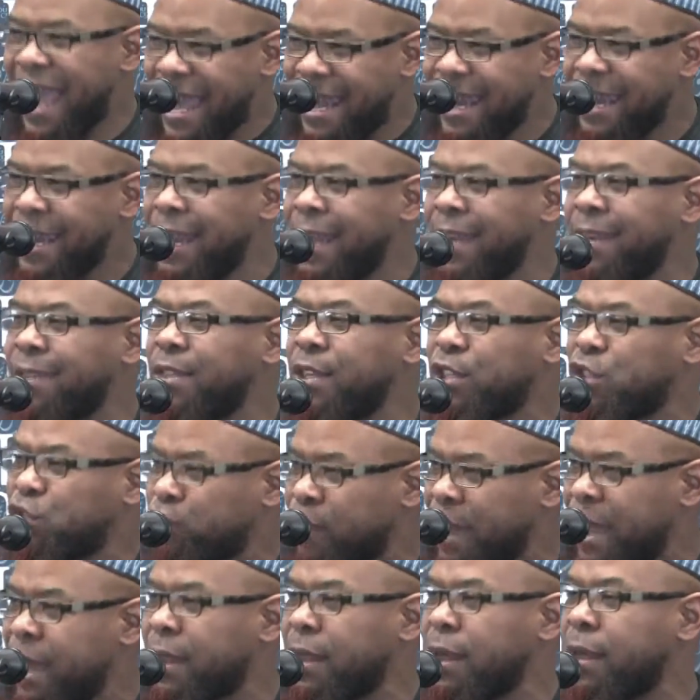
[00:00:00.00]
editing the
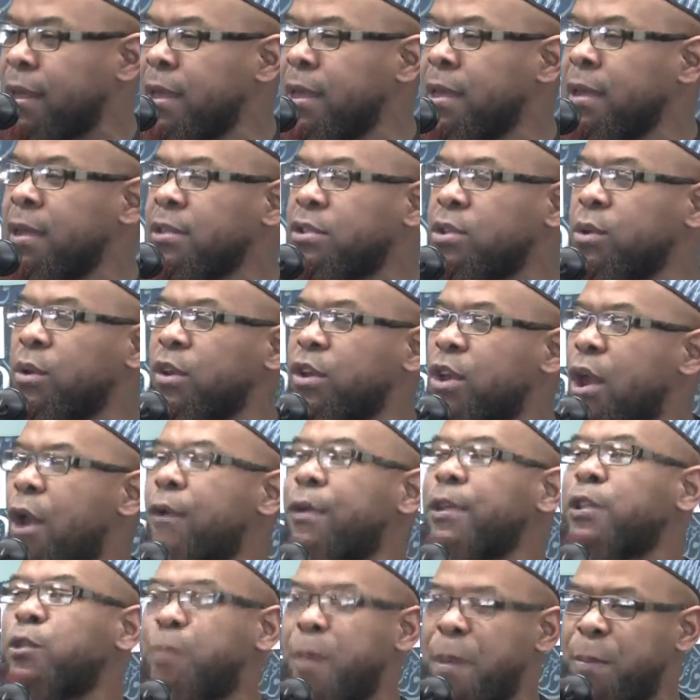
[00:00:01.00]
trailer to
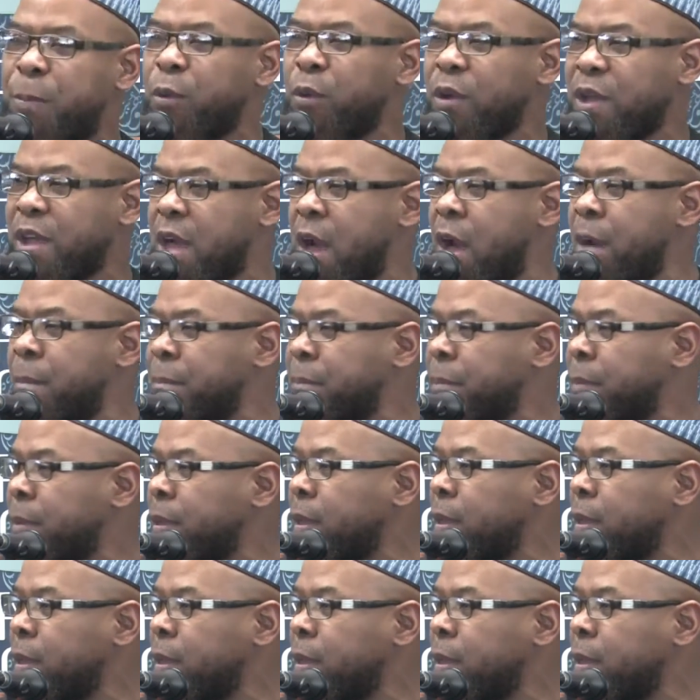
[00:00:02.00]
encourage people to come.